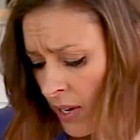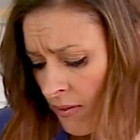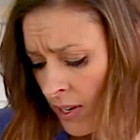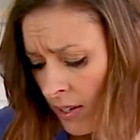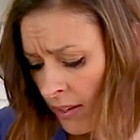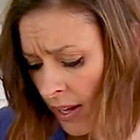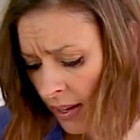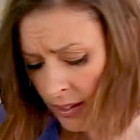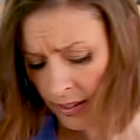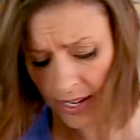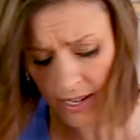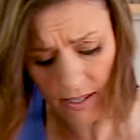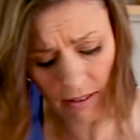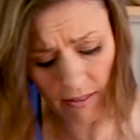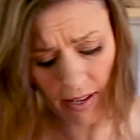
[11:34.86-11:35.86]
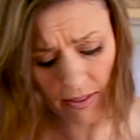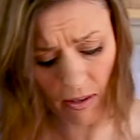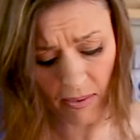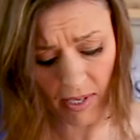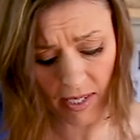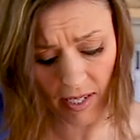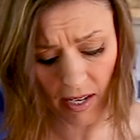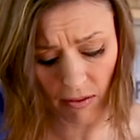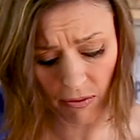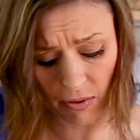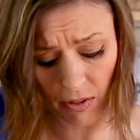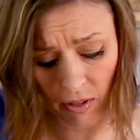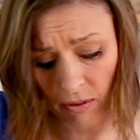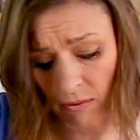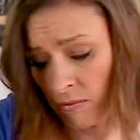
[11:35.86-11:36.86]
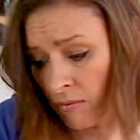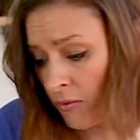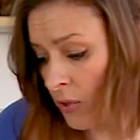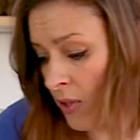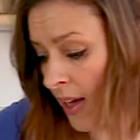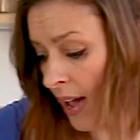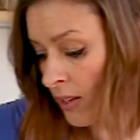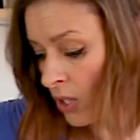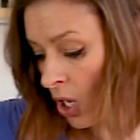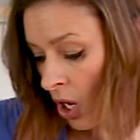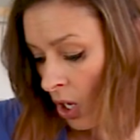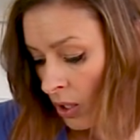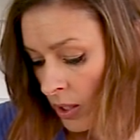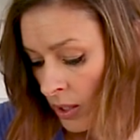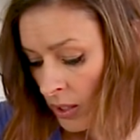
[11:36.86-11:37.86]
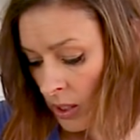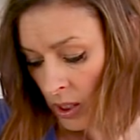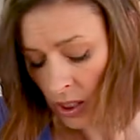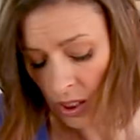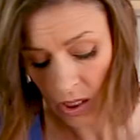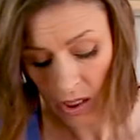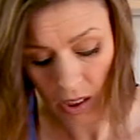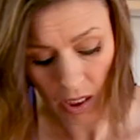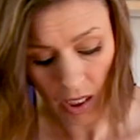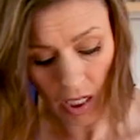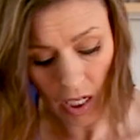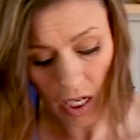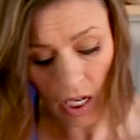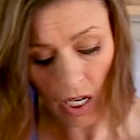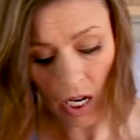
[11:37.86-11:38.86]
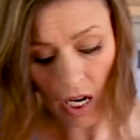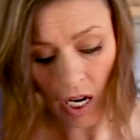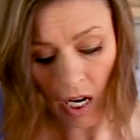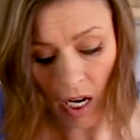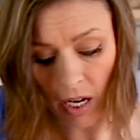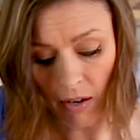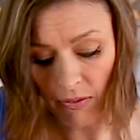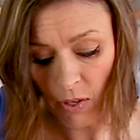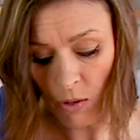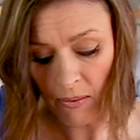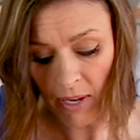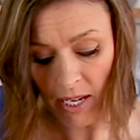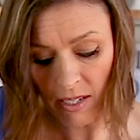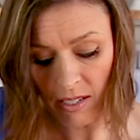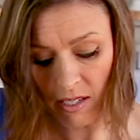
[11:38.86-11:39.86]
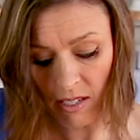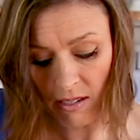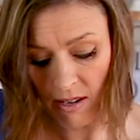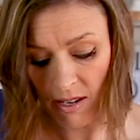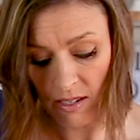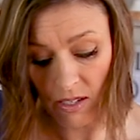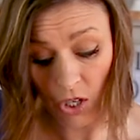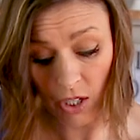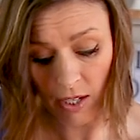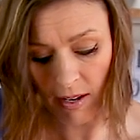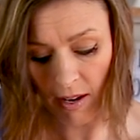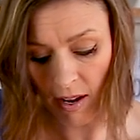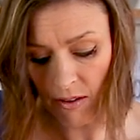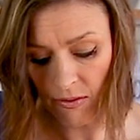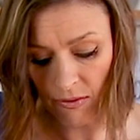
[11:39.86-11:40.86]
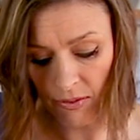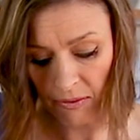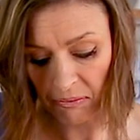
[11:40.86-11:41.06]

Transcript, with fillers: don't even need to let them sit for, for that long. A few minutes is good enough.